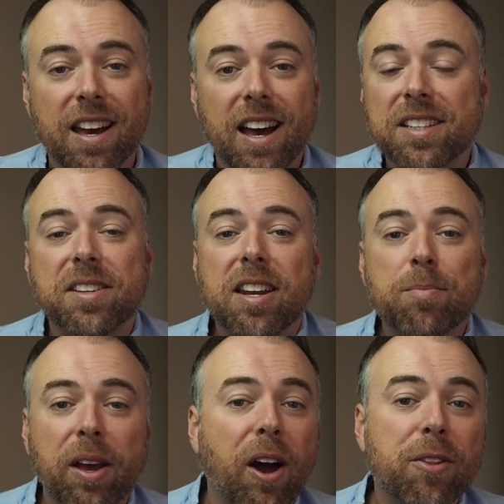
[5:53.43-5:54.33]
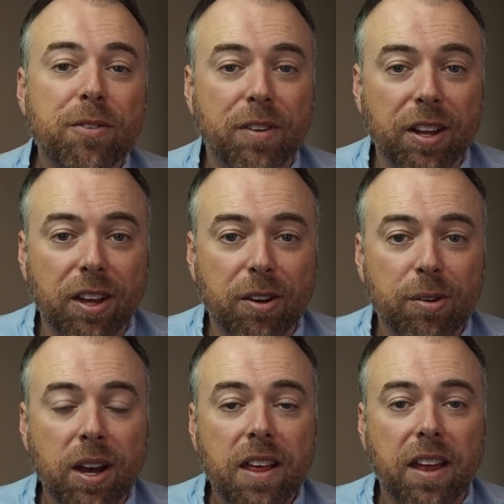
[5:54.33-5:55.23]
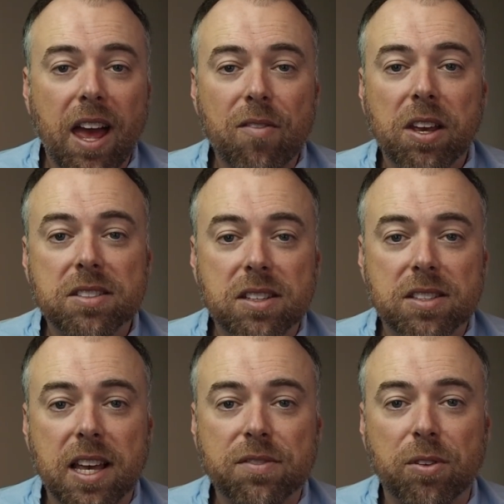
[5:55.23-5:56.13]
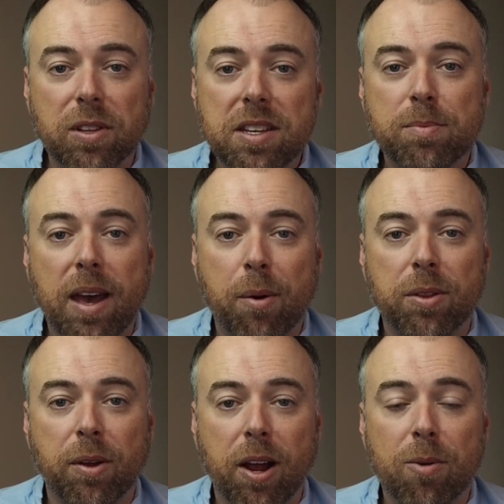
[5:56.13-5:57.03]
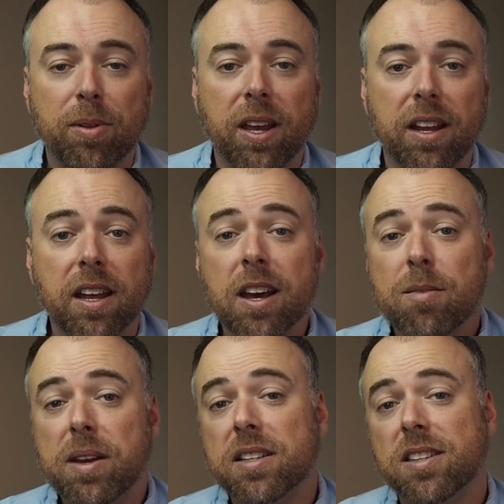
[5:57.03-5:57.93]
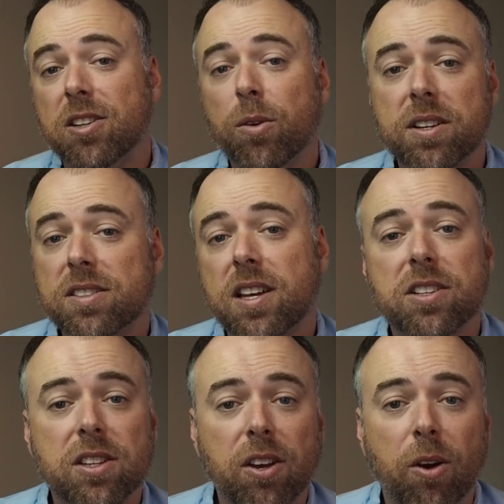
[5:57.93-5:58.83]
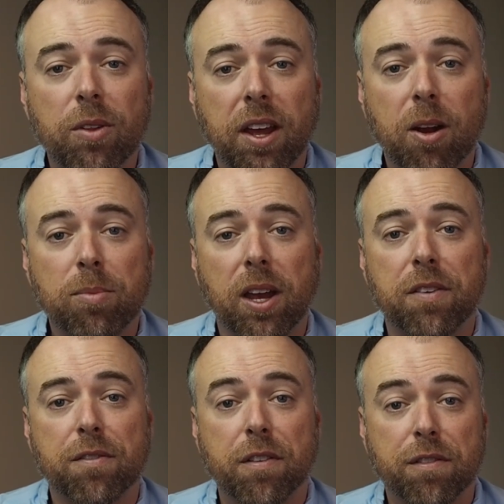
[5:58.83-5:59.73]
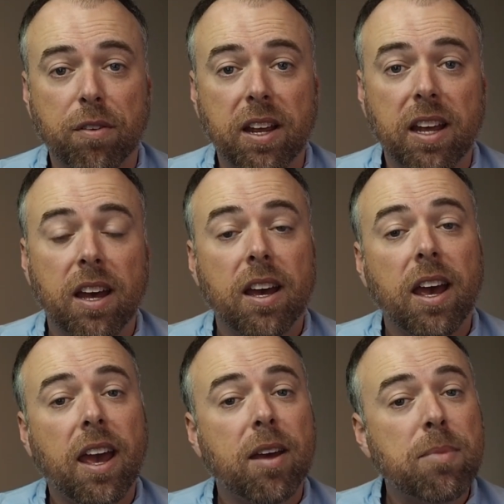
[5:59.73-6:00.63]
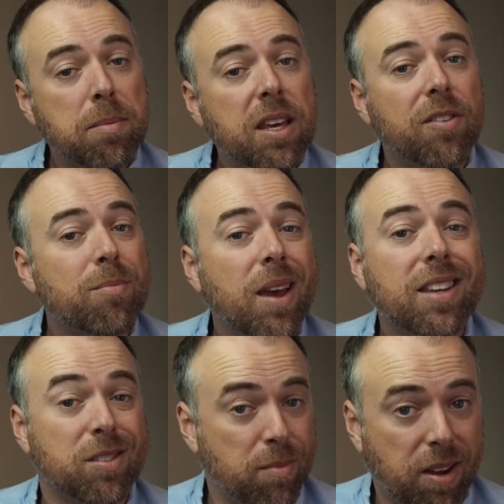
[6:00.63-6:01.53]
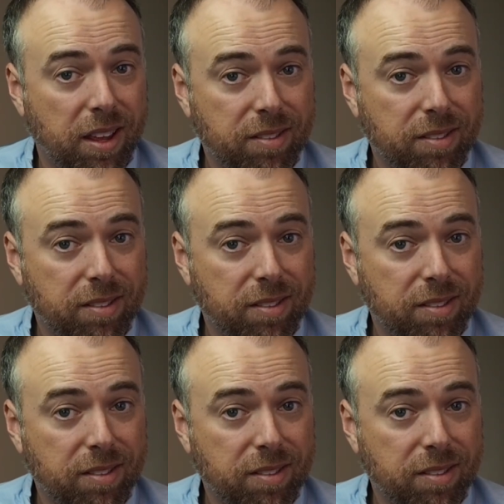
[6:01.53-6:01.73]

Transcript: I said in my other video that having a successful leaseback with your airplane means that you can essentially own the airplane for free and maybe even make some money.